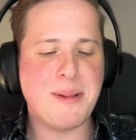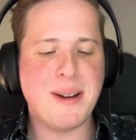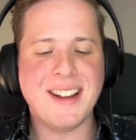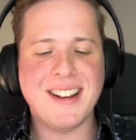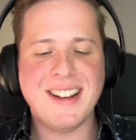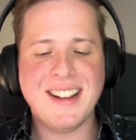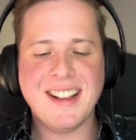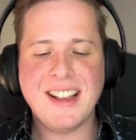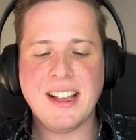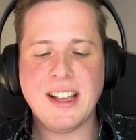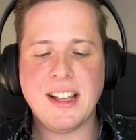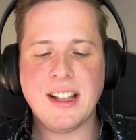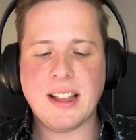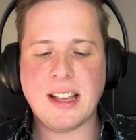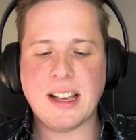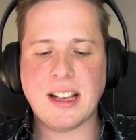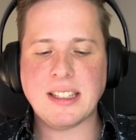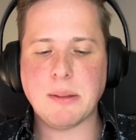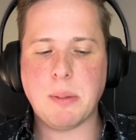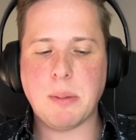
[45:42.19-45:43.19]
but
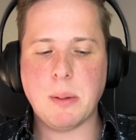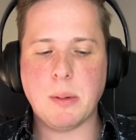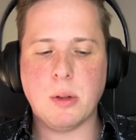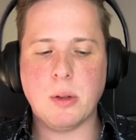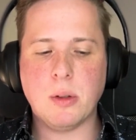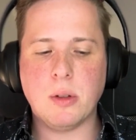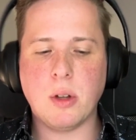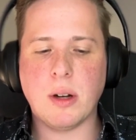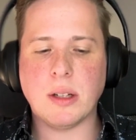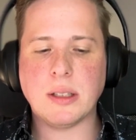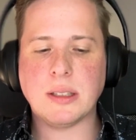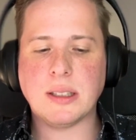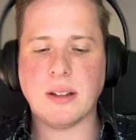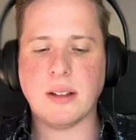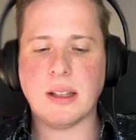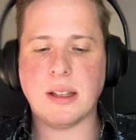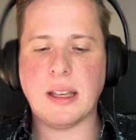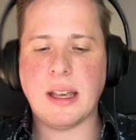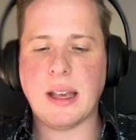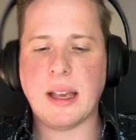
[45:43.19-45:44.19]
like I some people who don't
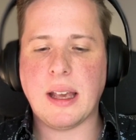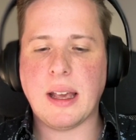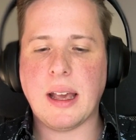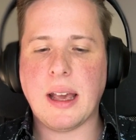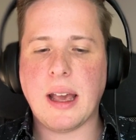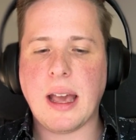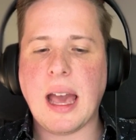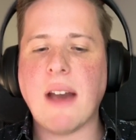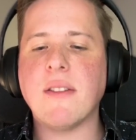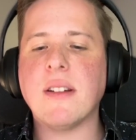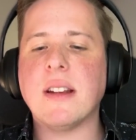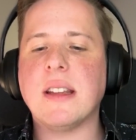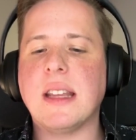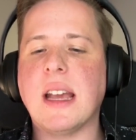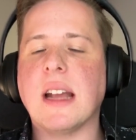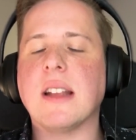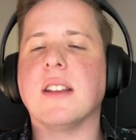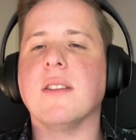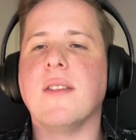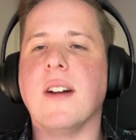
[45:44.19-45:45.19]
necessarily haven't
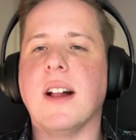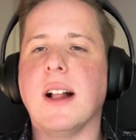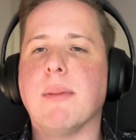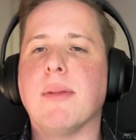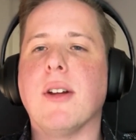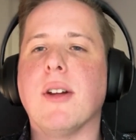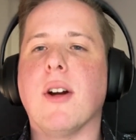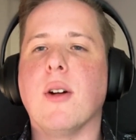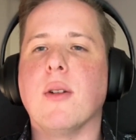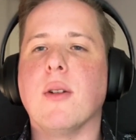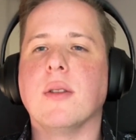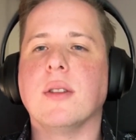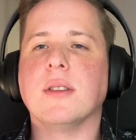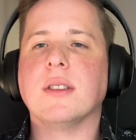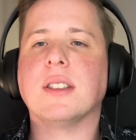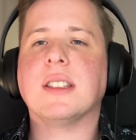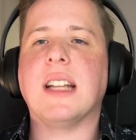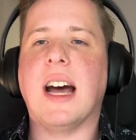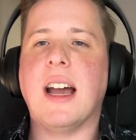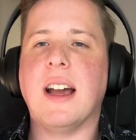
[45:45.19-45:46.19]
yet developed their own
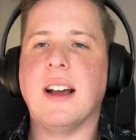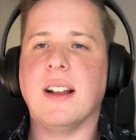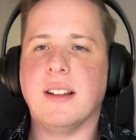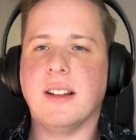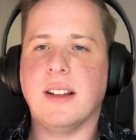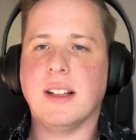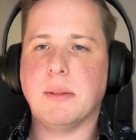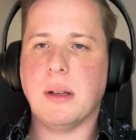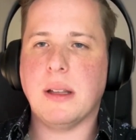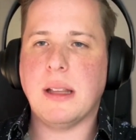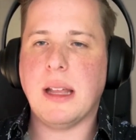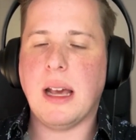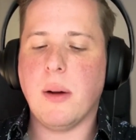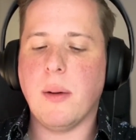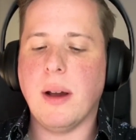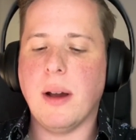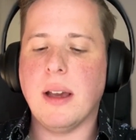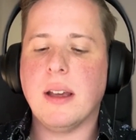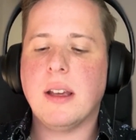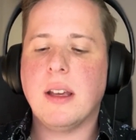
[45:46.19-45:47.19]
style. Let's put it that
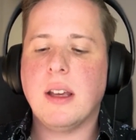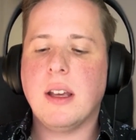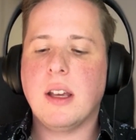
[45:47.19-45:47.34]
way.